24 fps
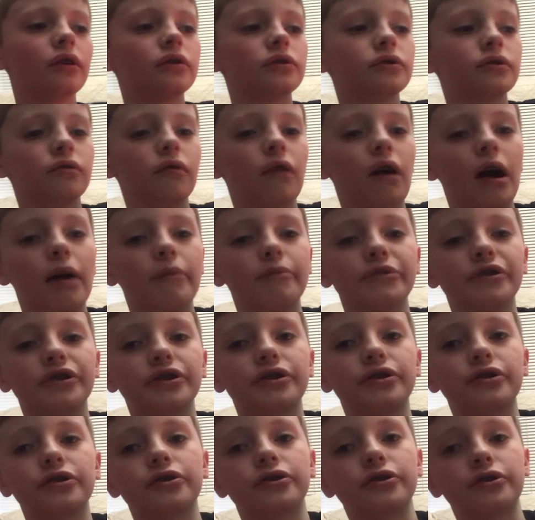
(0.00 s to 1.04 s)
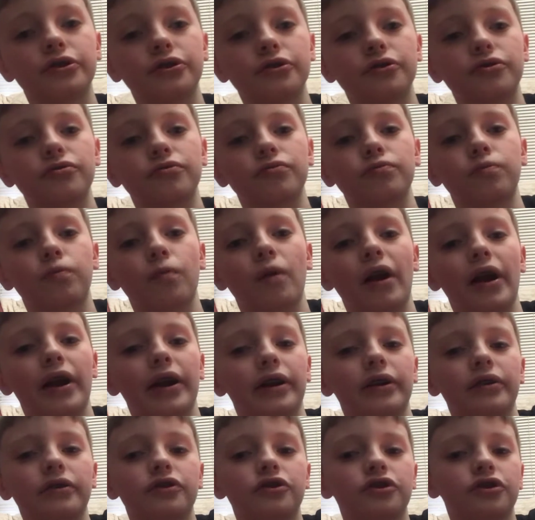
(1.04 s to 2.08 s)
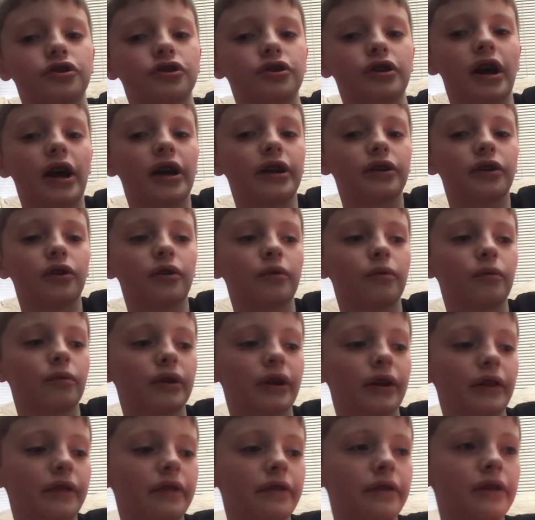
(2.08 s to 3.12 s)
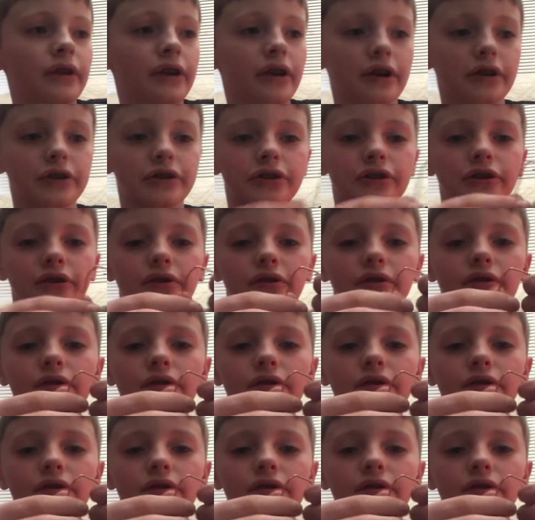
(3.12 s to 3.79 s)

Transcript: So I'm just kind of going what I think I should do.